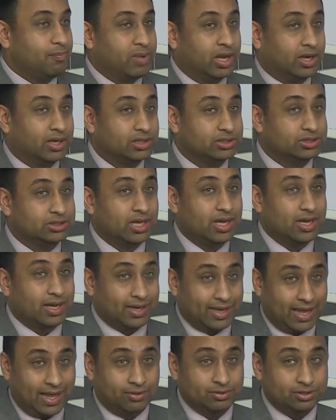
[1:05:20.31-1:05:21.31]
because
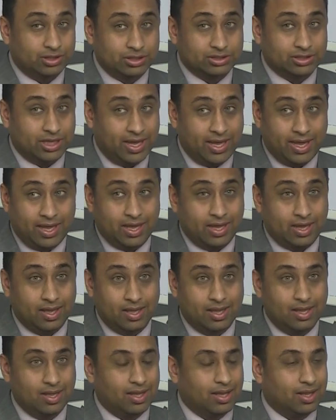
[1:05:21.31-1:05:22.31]
councillors are here
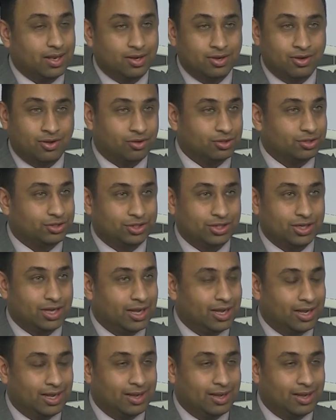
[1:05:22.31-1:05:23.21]
not